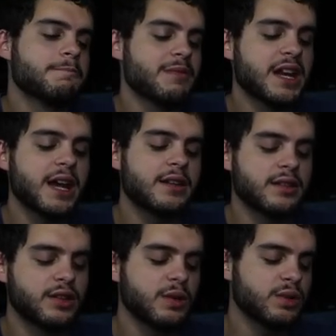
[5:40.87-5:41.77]
And again,
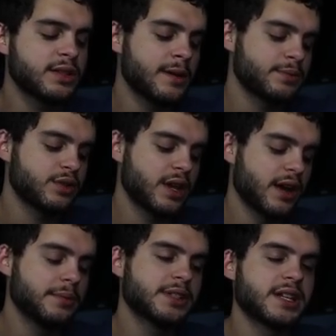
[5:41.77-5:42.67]
the thing with depth too that
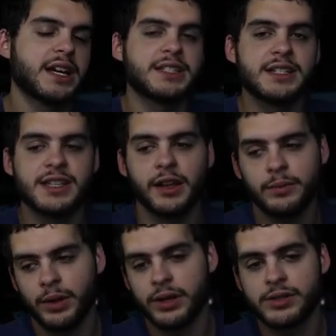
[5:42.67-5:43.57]
helps is like I said, selling
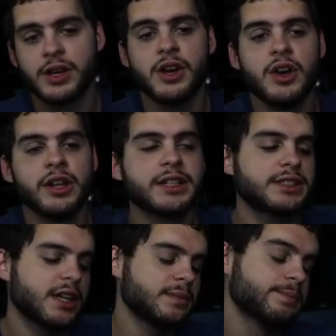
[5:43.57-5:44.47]
players. Let's
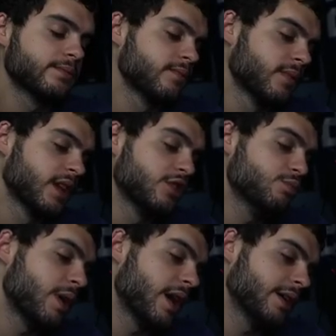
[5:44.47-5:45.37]
say you
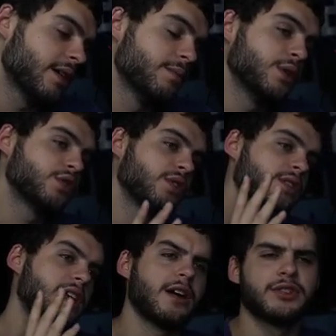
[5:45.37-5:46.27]
buy a most
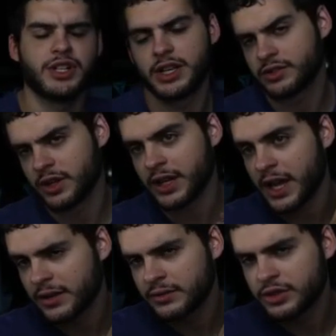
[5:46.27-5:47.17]
feared Calvin Johnson. Right?
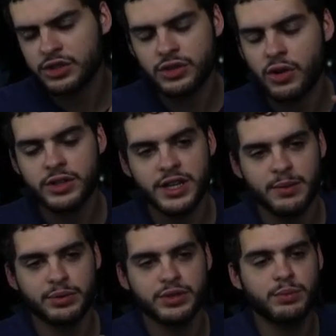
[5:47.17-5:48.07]
Again, just all
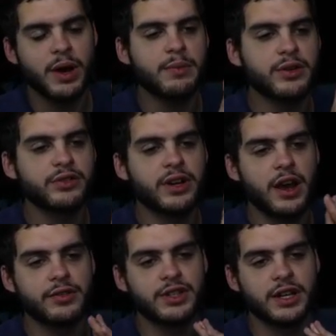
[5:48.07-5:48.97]
examples. You buy most feared
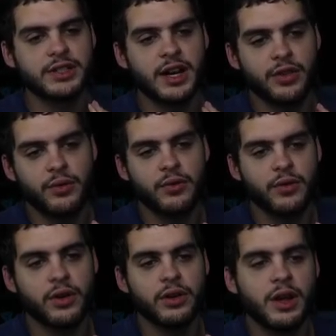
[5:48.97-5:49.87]
Calvin Johnson, 93
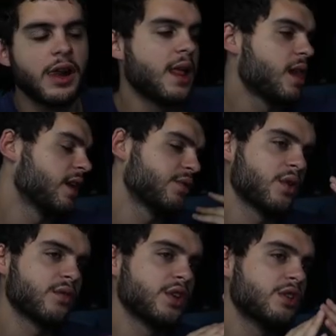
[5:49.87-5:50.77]
overall, 94
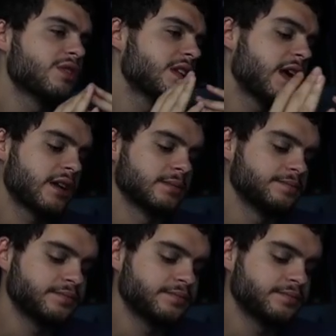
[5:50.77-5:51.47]
overall. You really like him.